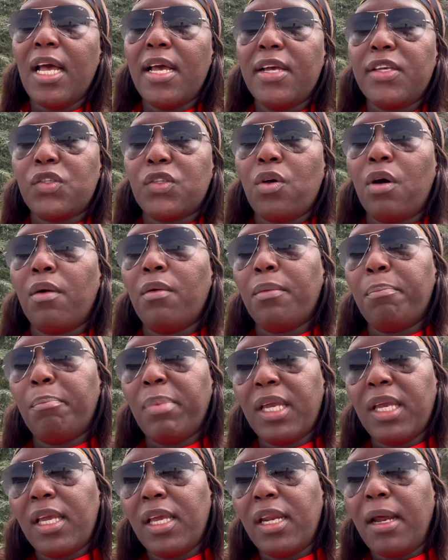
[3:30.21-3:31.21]
So I will
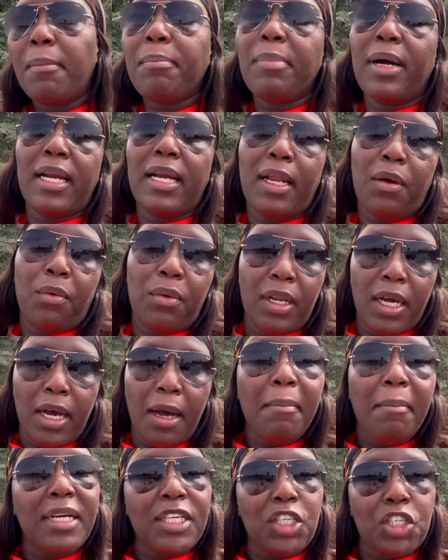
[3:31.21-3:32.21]
pick it up and I will
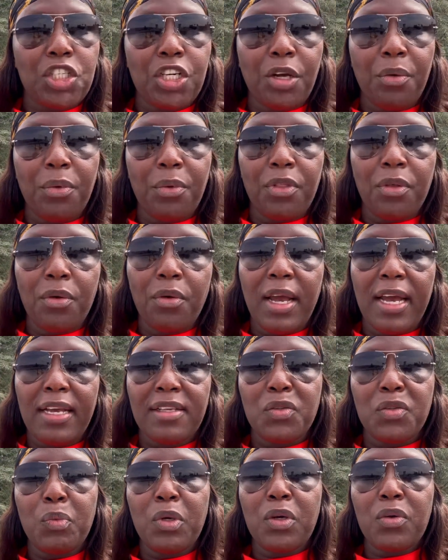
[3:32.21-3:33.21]
come and share with you
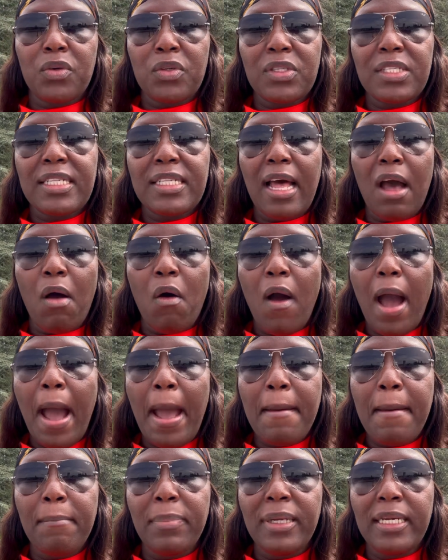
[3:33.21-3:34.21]
guys, because now
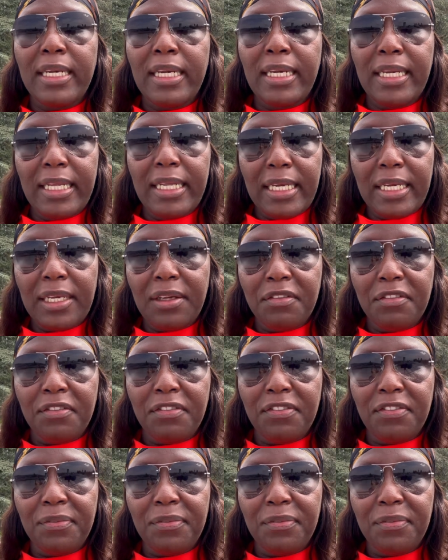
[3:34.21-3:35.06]
I believe